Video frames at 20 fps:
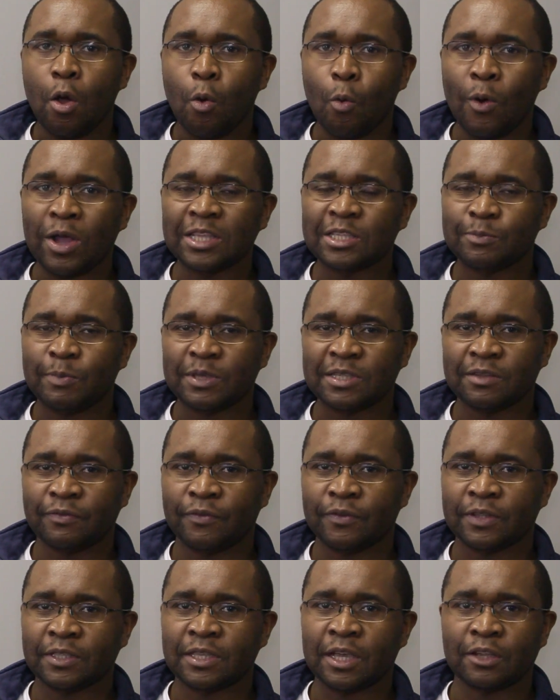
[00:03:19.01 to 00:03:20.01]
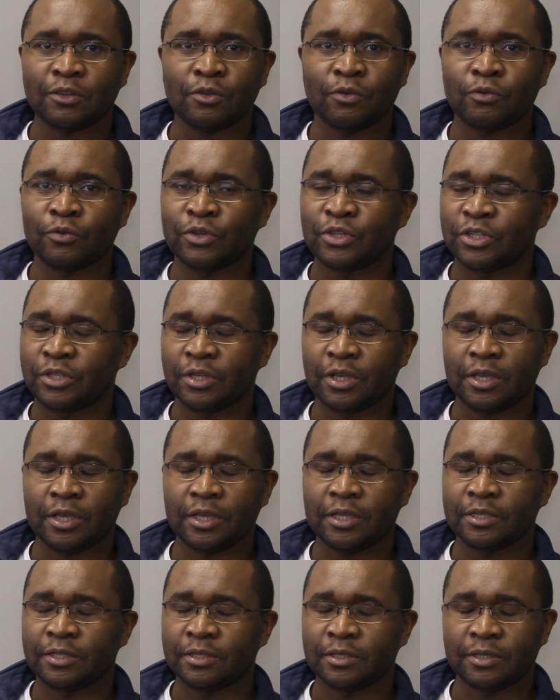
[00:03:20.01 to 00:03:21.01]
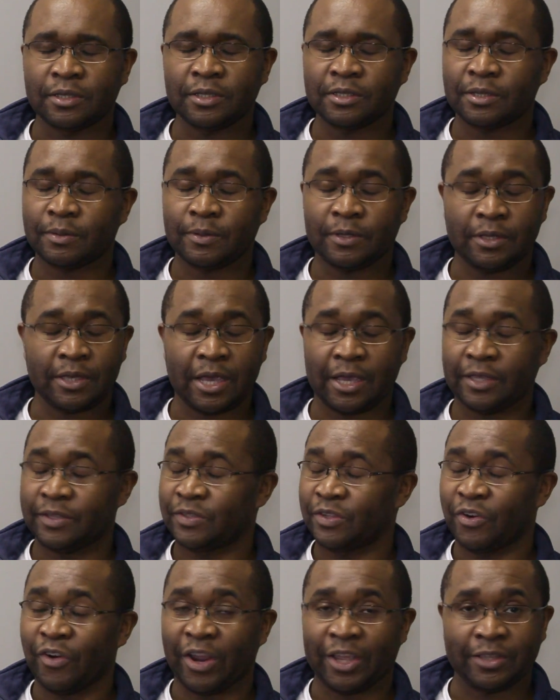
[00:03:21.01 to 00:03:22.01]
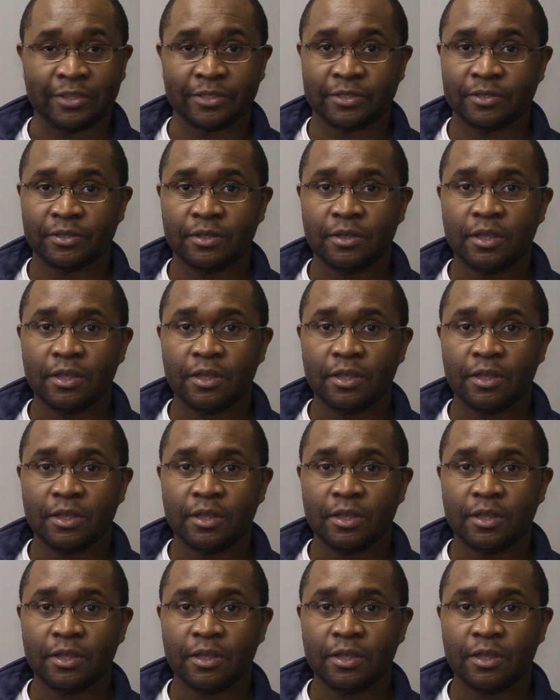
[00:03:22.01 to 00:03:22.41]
one specific technology is great.